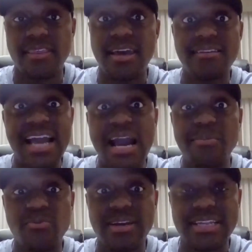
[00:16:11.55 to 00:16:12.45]
That is
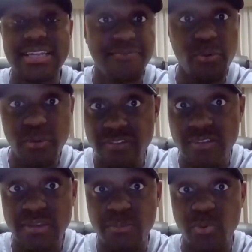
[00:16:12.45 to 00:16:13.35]
operating out of
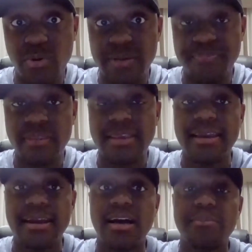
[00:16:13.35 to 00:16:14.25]
foolishness, number one.
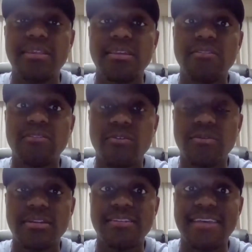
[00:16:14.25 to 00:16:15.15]
But then
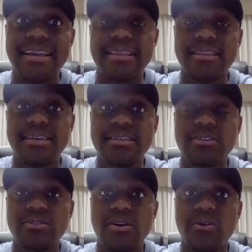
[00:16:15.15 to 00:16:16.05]
secondly,
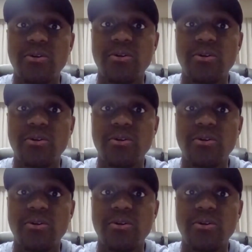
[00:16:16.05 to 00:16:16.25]
you know,